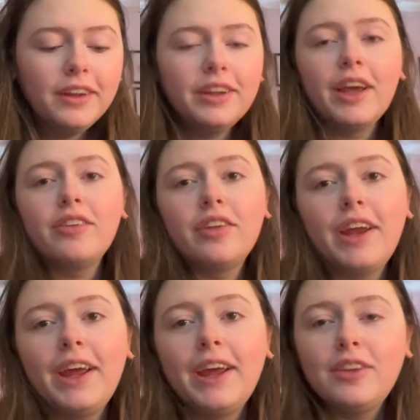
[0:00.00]
yet
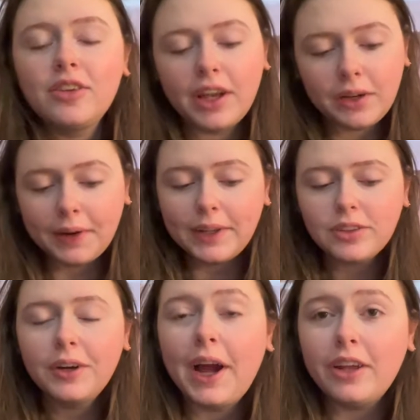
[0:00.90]
today. So anyways,
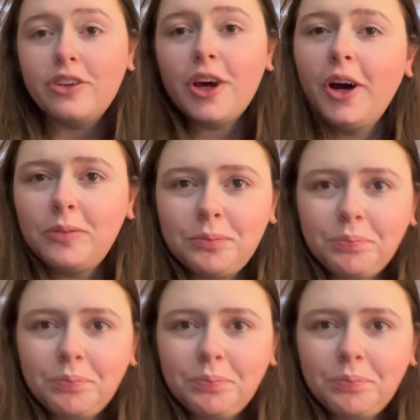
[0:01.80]
okay, so